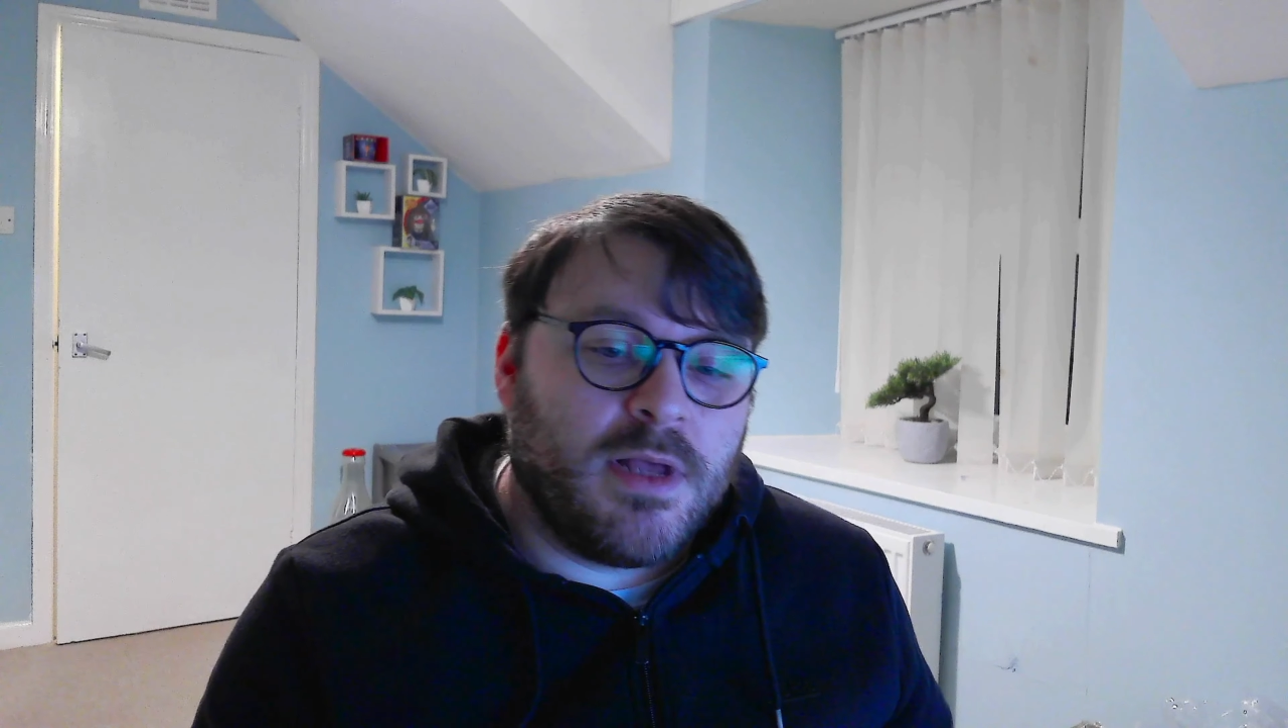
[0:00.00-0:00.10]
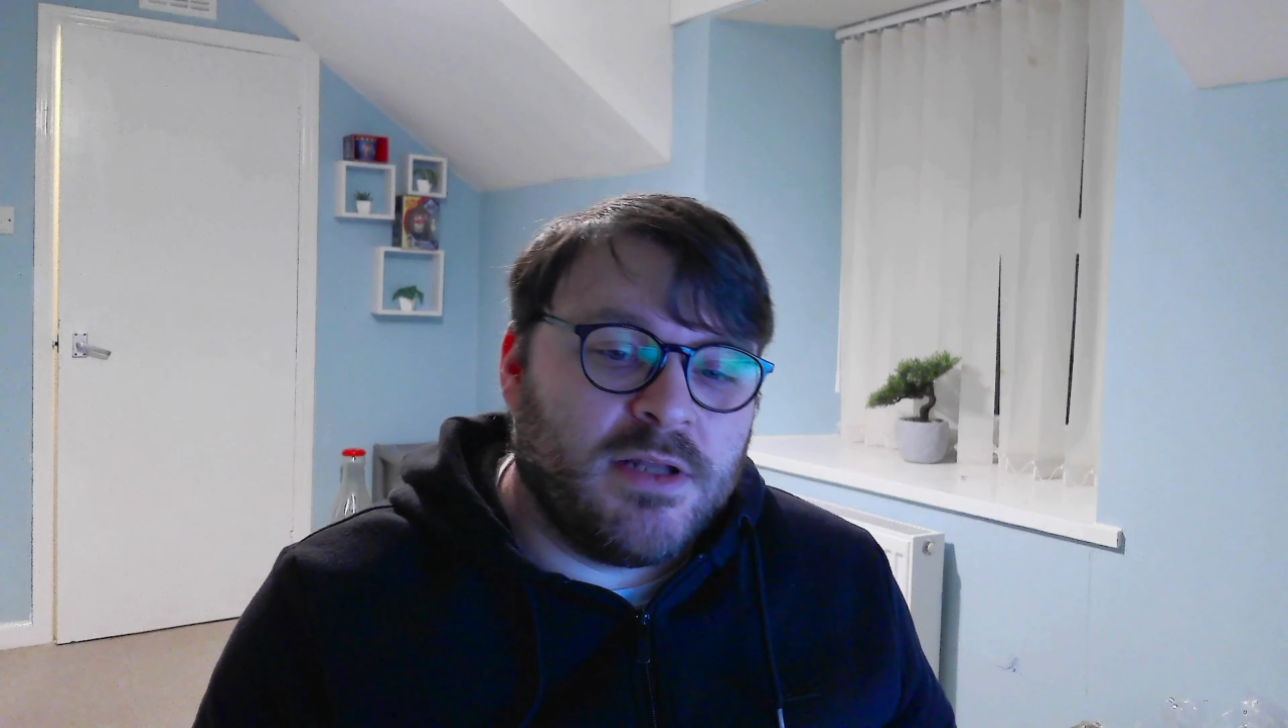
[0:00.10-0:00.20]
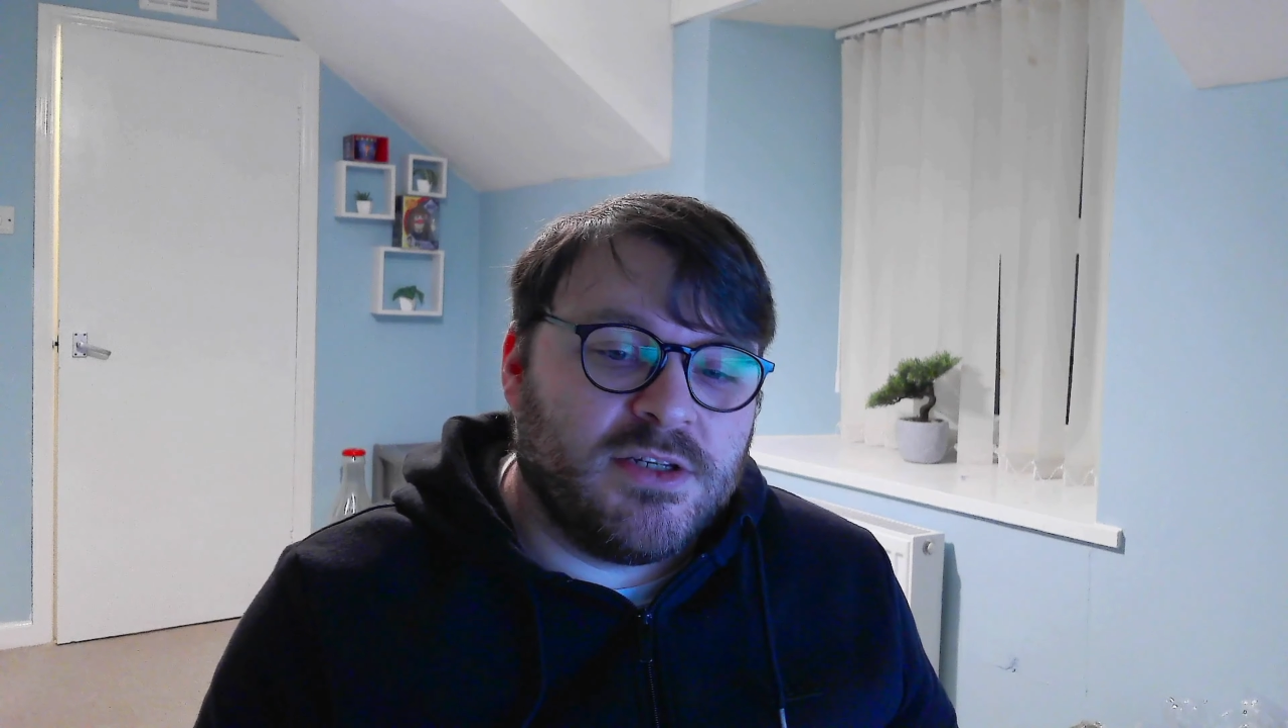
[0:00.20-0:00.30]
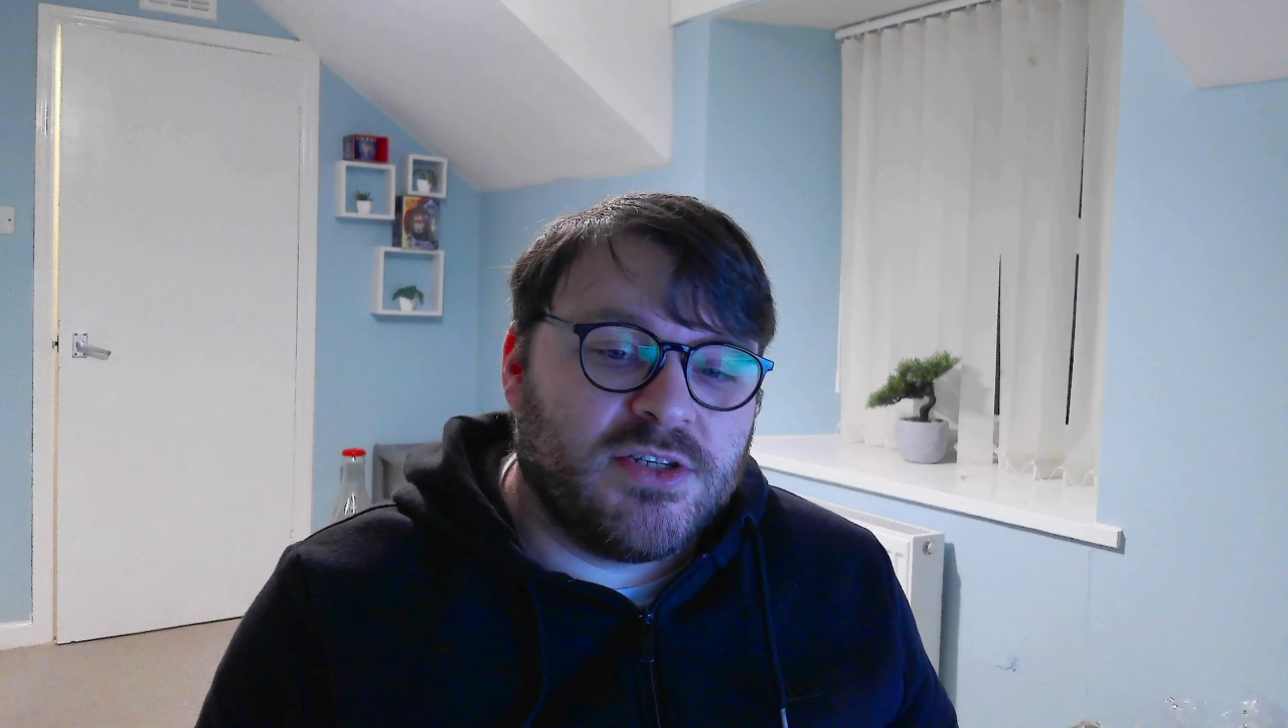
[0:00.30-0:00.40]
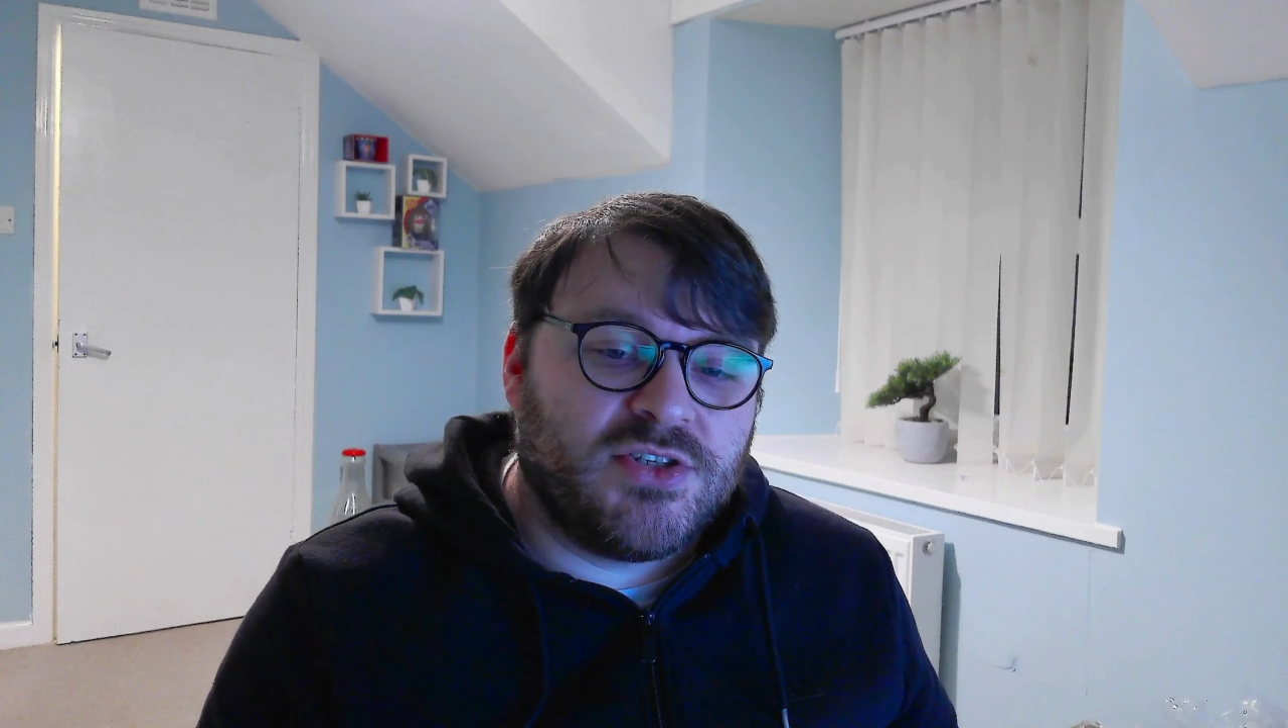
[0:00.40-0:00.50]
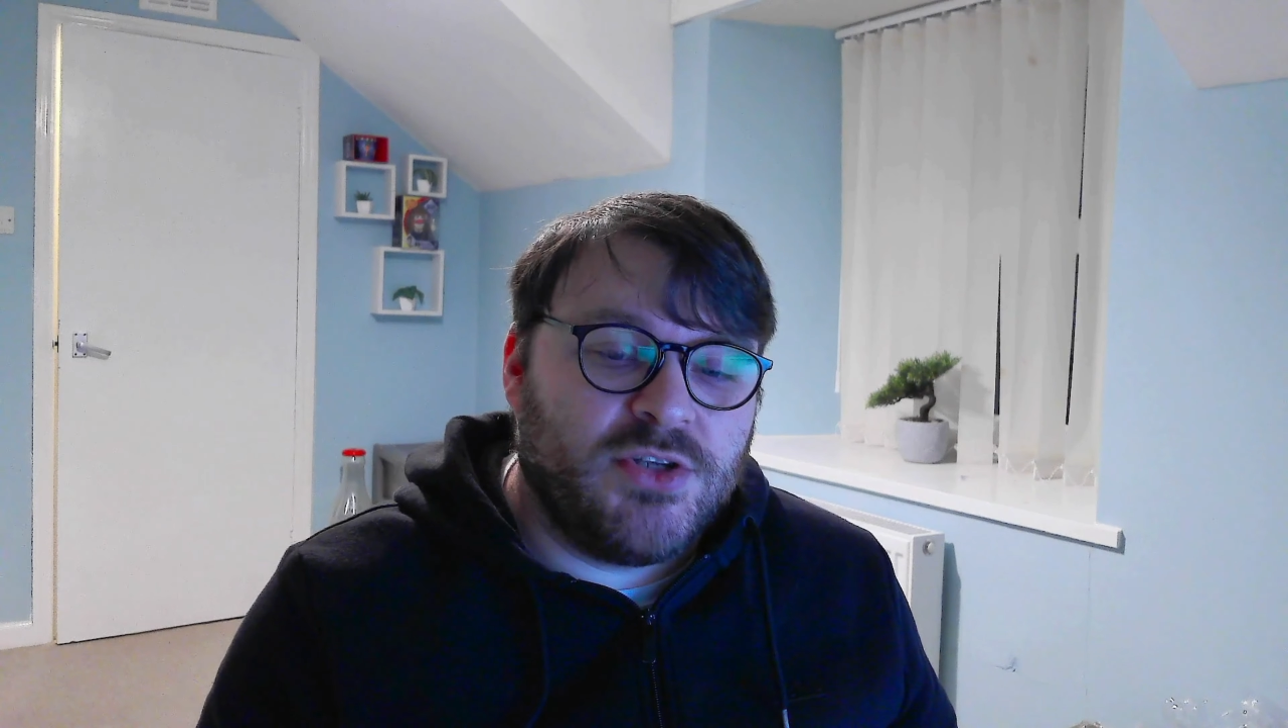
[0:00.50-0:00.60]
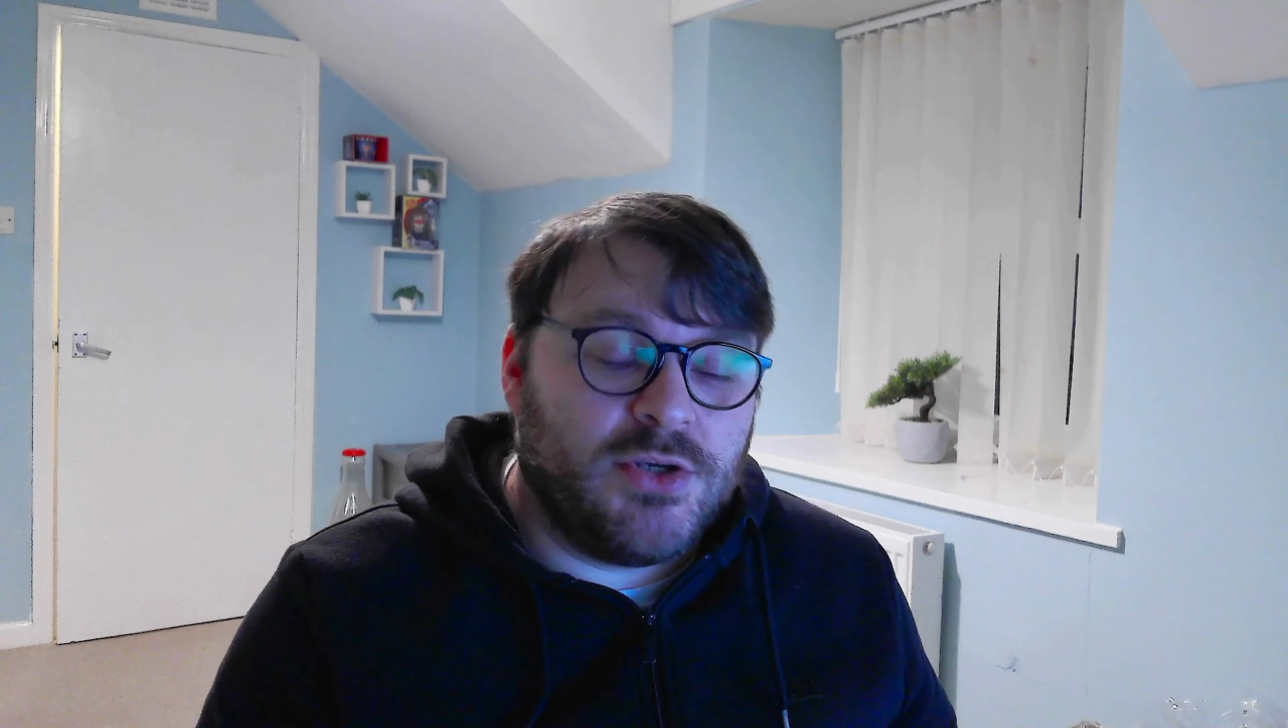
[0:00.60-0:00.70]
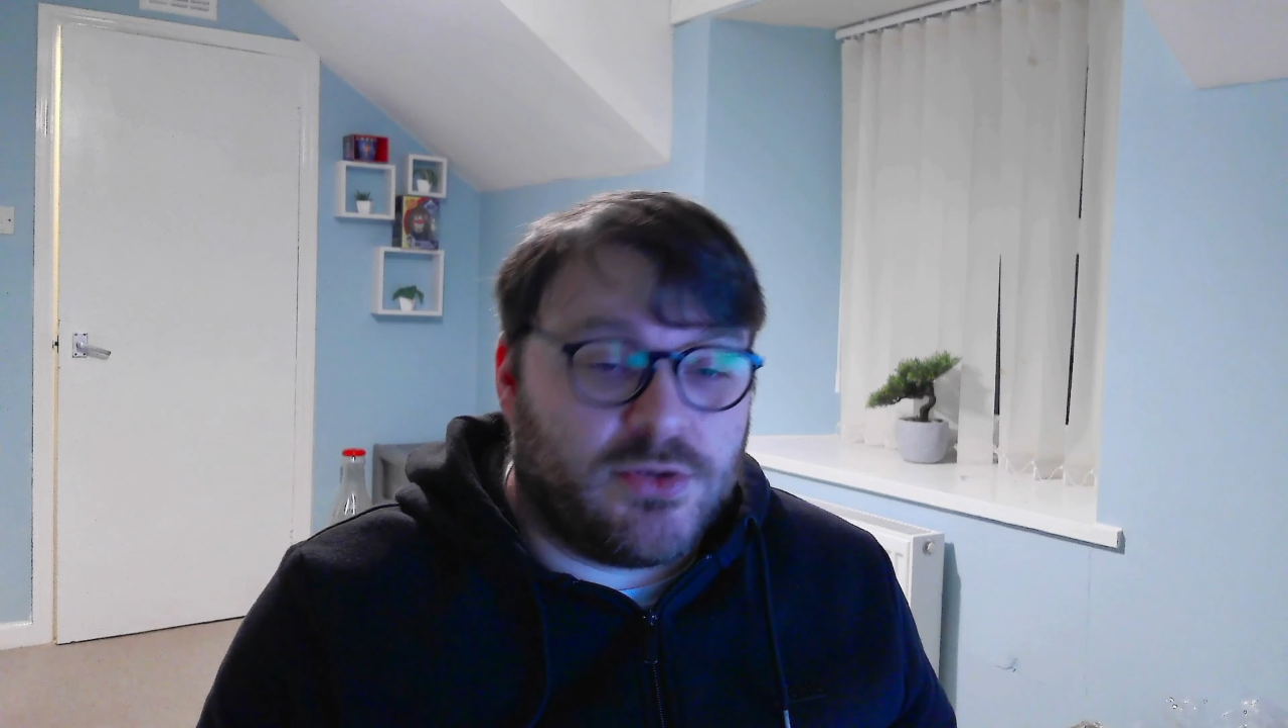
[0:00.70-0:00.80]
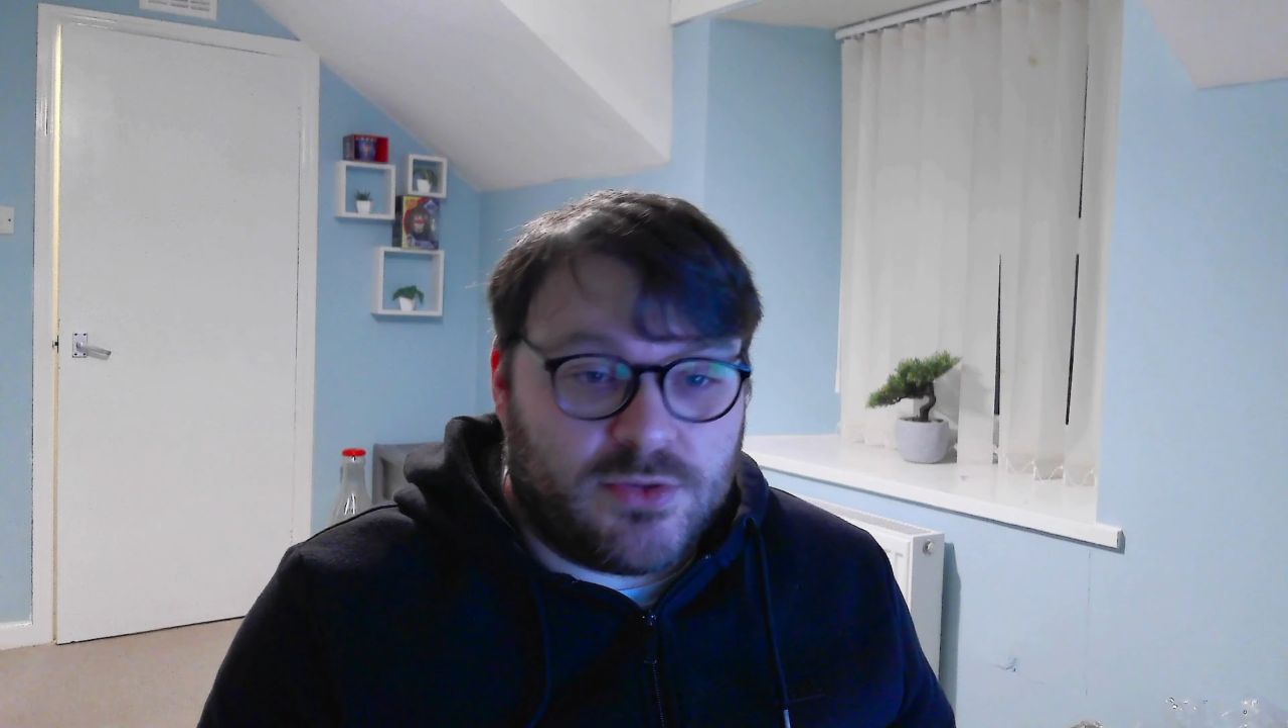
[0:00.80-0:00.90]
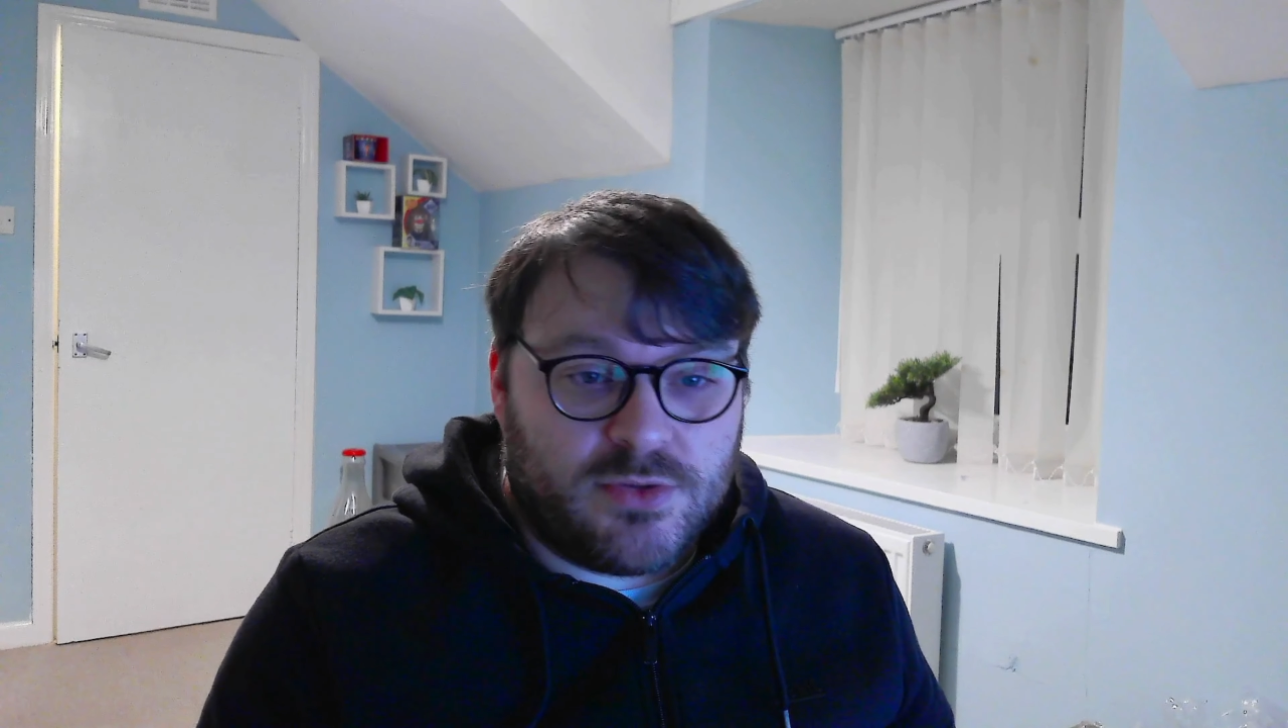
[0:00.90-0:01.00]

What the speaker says: understood